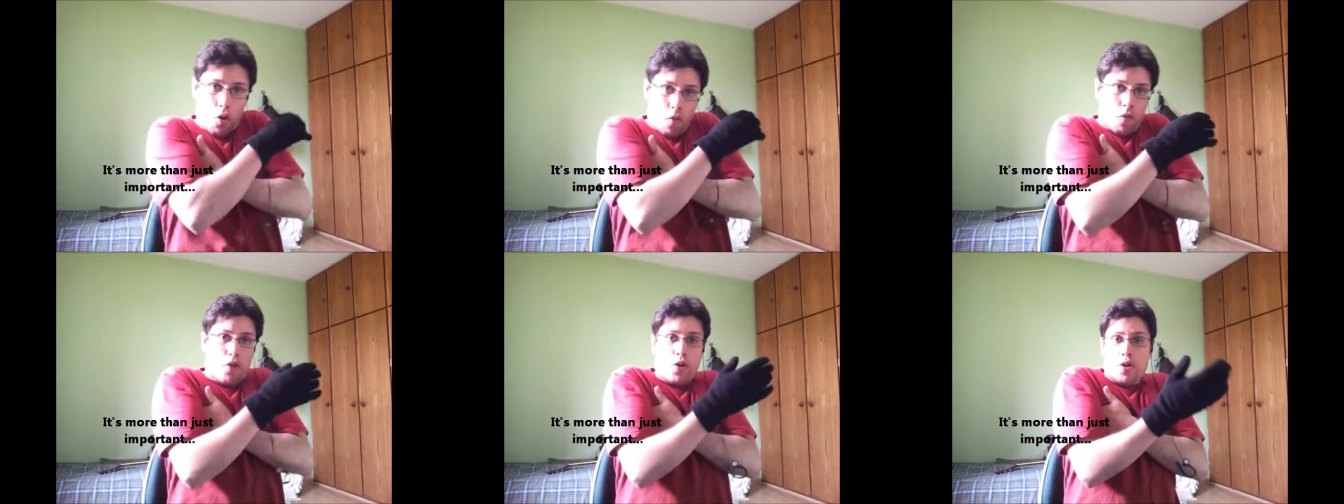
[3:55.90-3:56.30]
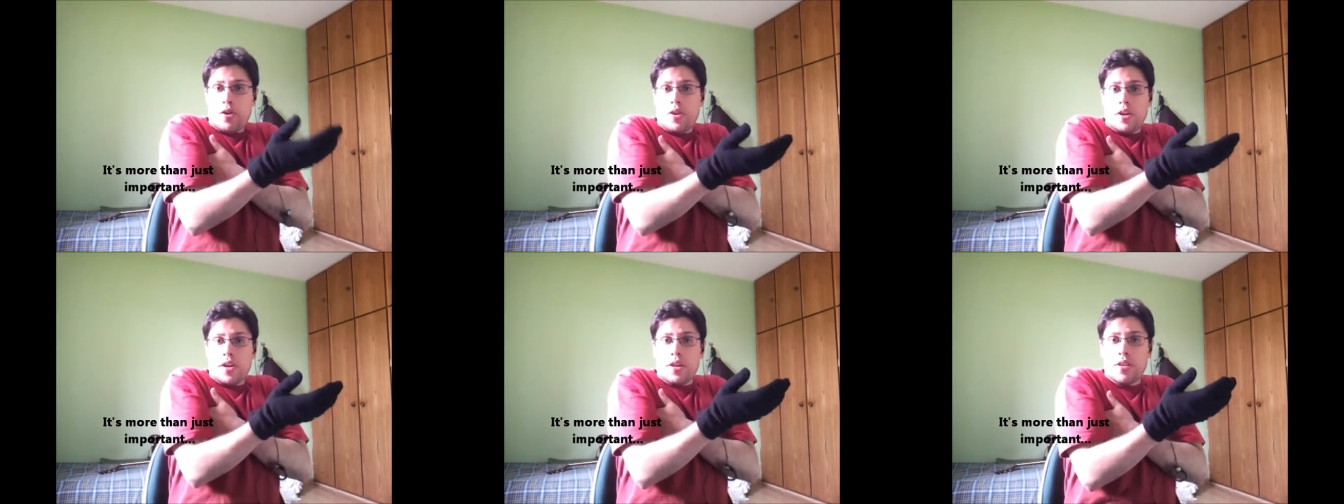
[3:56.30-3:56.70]
cover your
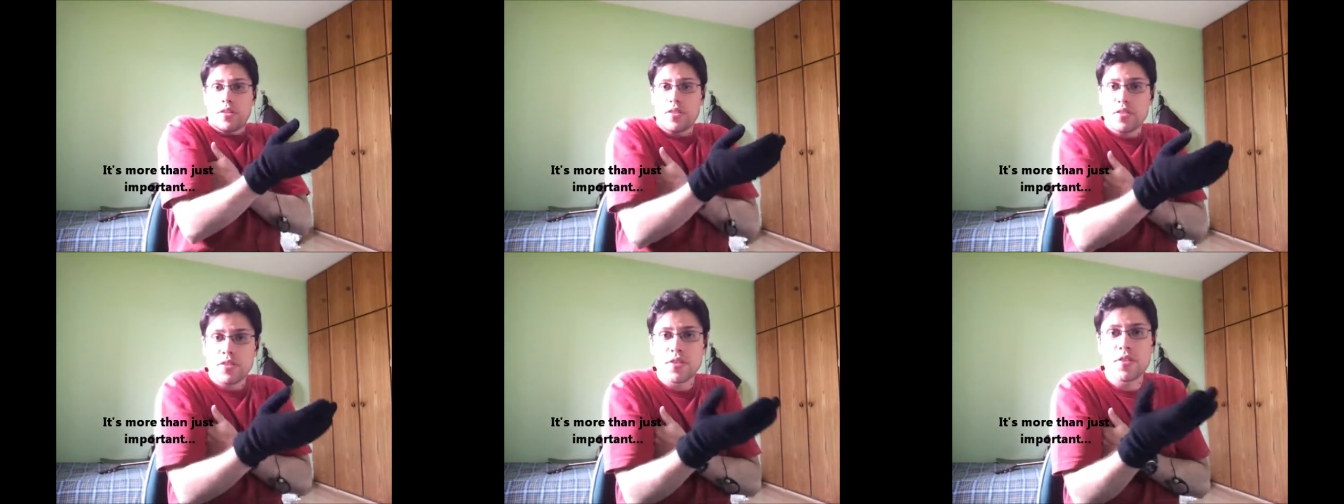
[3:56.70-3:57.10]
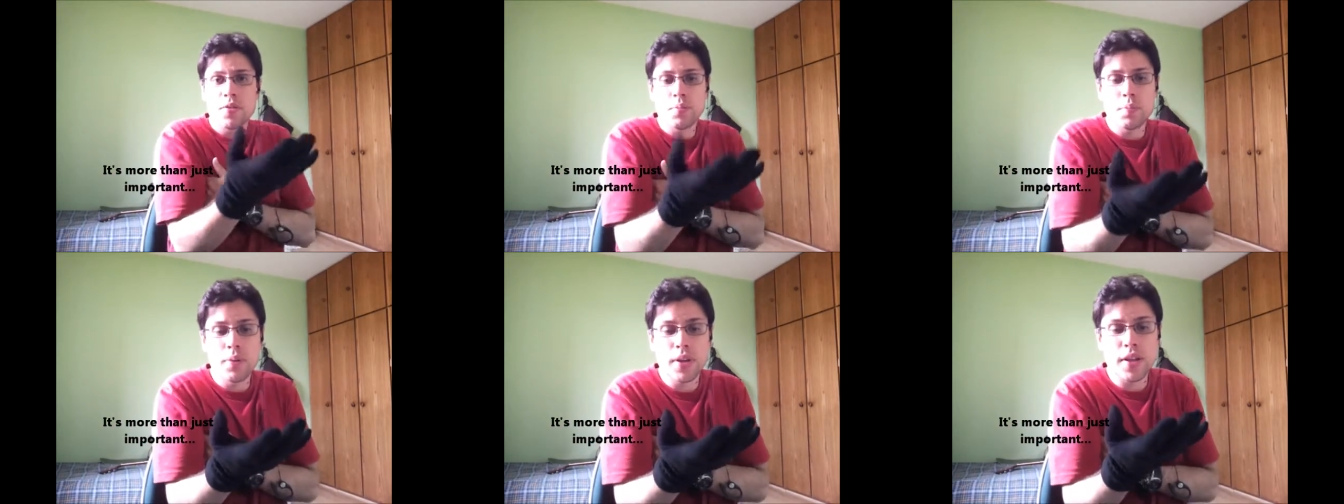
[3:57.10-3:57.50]
hands,
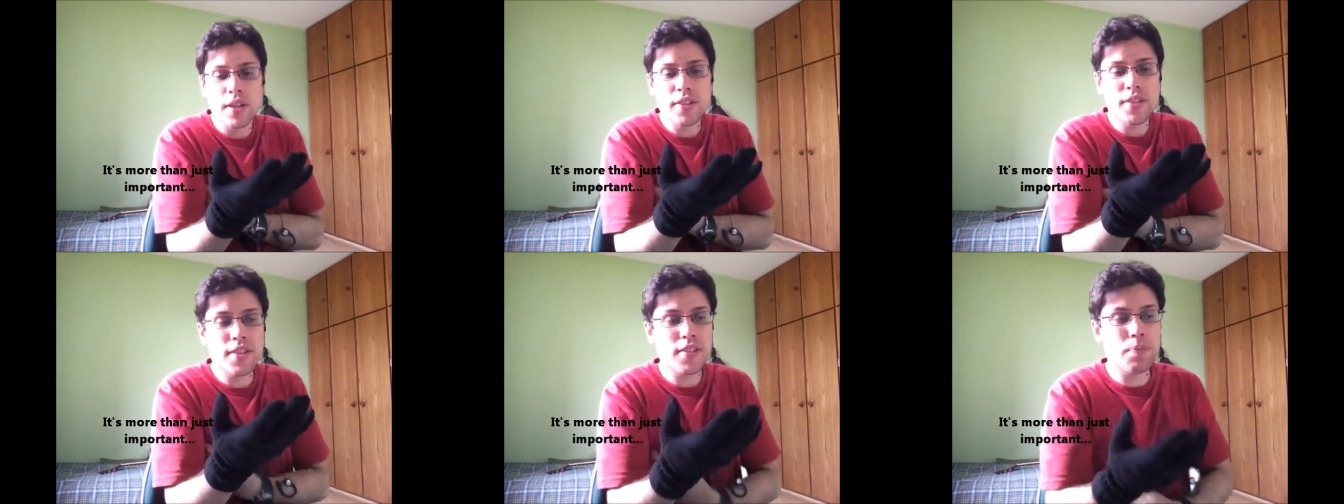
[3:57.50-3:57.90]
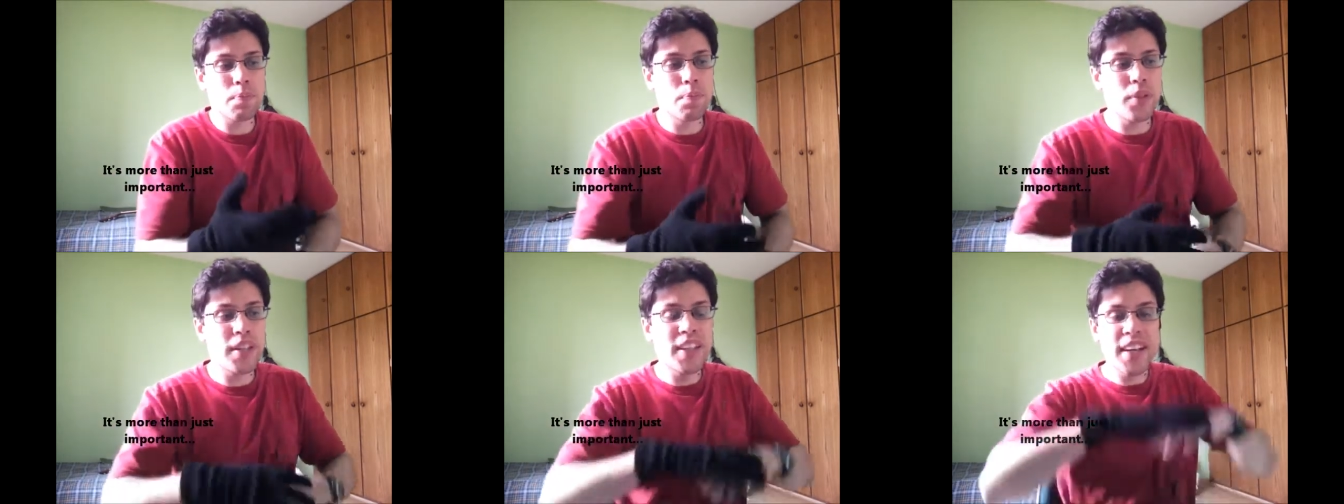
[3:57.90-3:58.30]
but
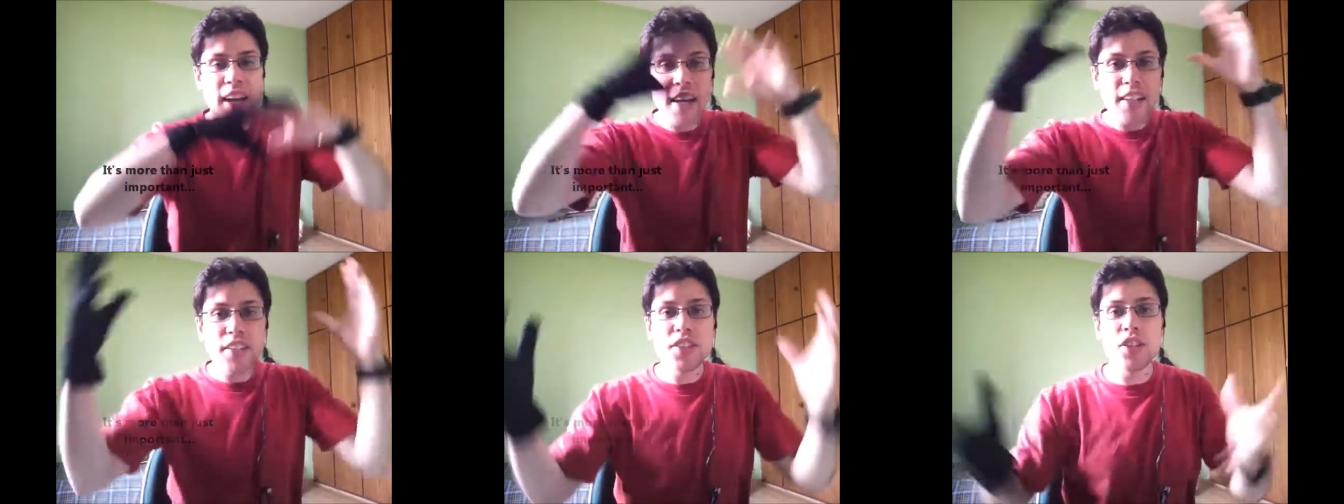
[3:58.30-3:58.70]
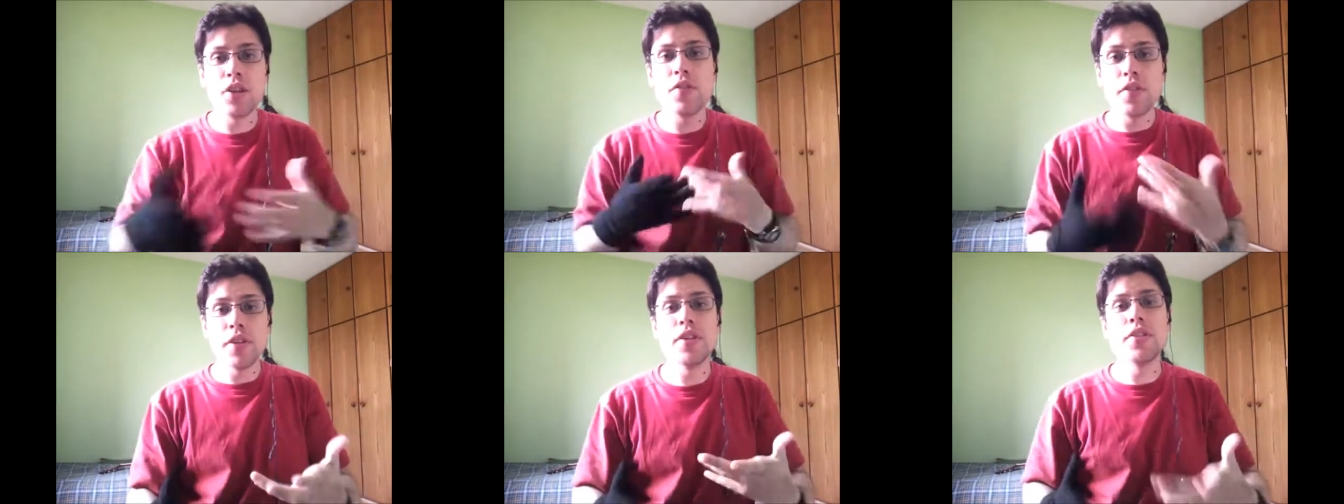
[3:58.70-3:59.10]
because
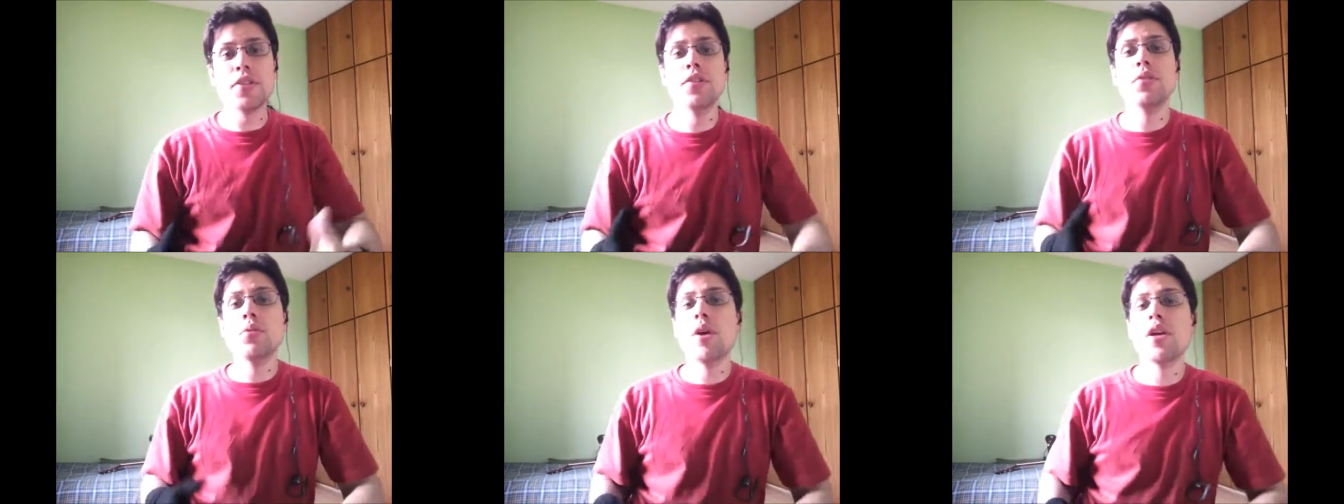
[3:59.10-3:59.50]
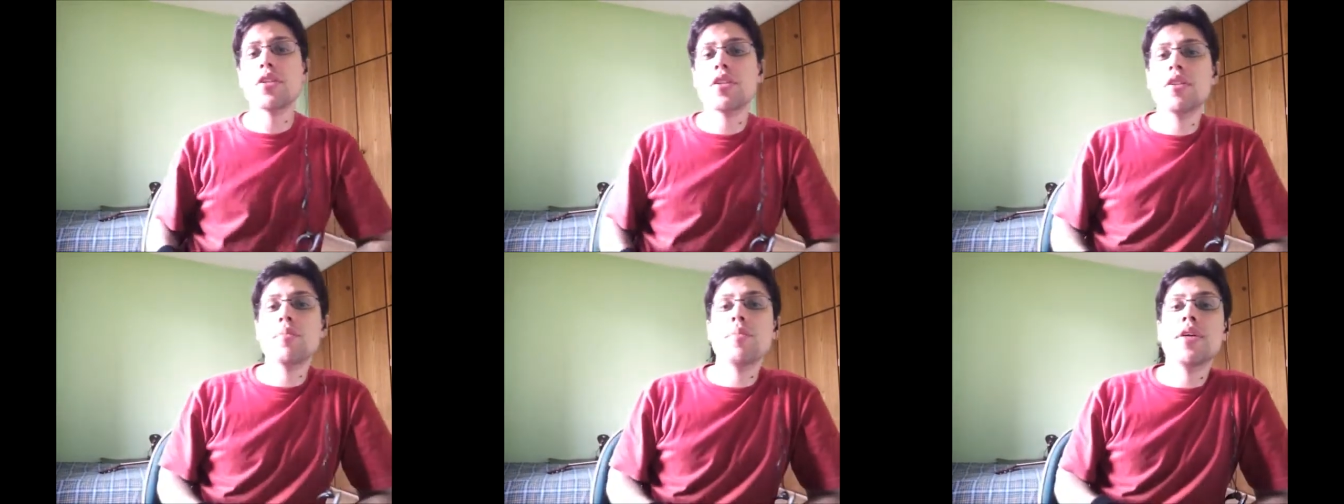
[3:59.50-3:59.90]
of the
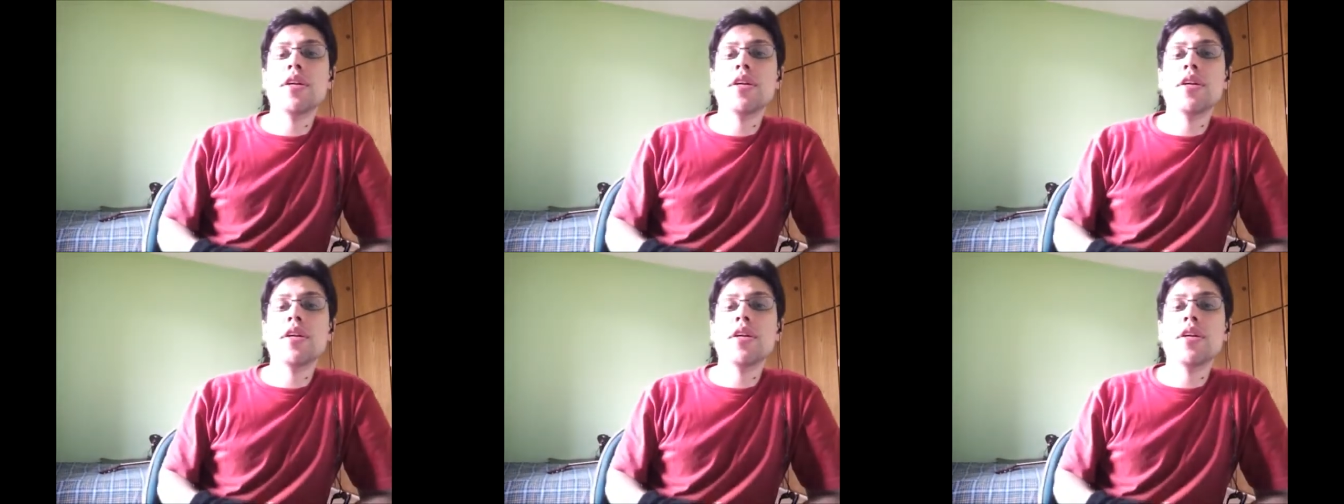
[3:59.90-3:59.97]
situation and